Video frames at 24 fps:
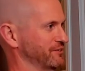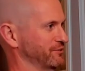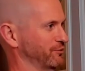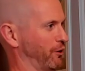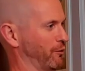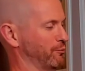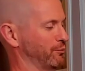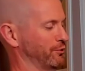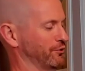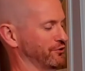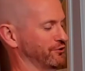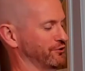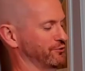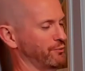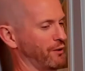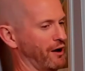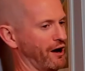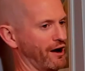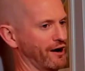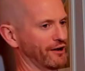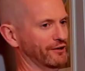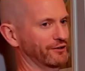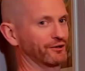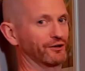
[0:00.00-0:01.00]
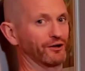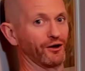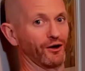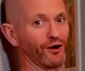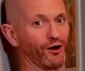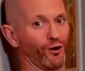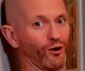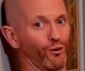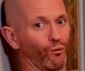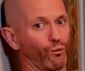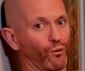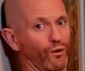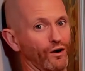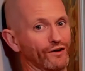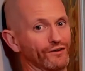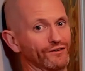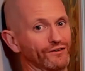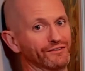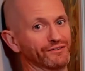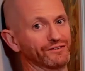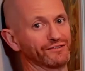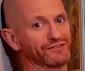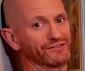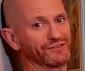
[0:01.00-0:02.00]
So I push back.
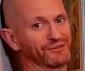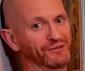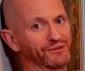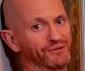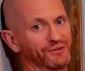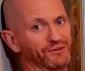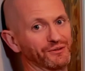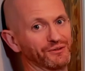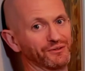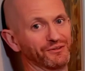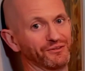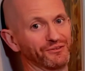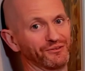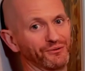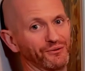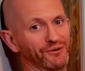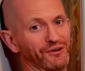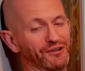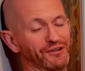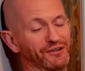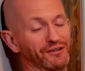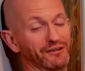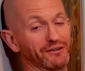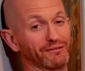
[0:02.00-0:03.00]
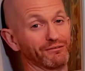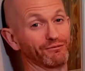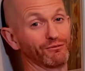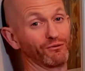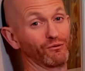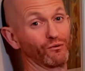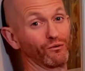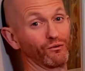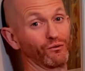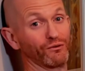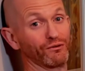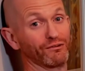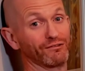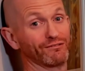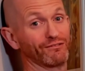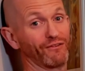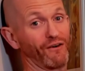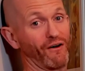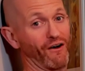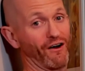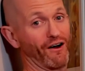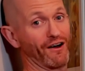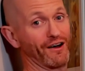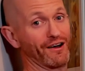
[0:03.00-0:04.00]
1, 2, 3, 4,
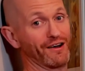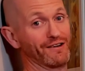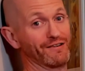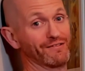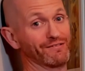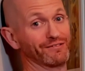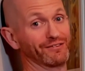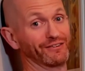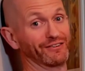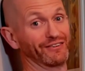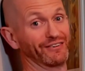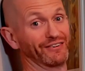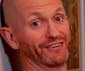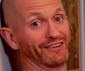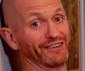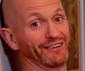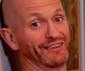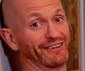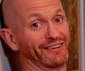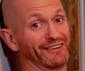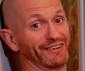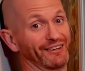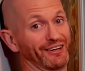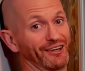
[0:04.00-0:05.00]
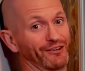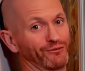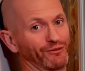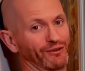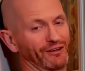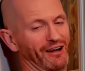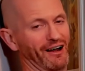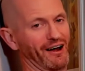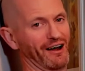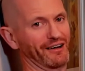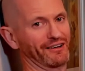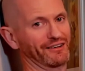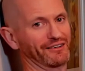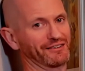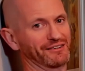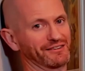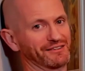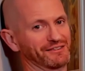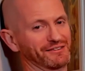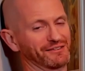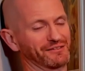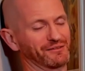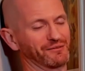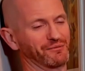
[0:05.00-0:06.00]
5, and
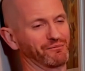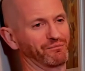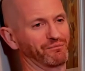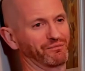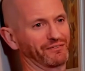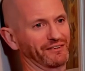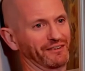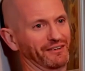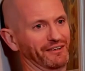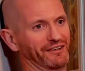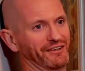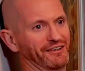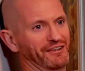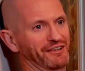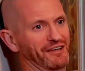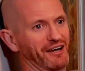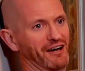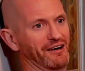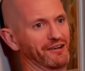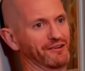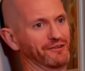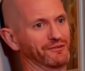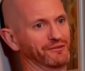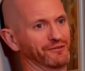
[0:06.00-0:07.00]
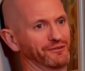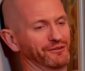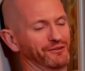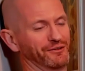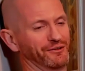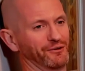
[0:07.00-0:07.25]
relax. And again.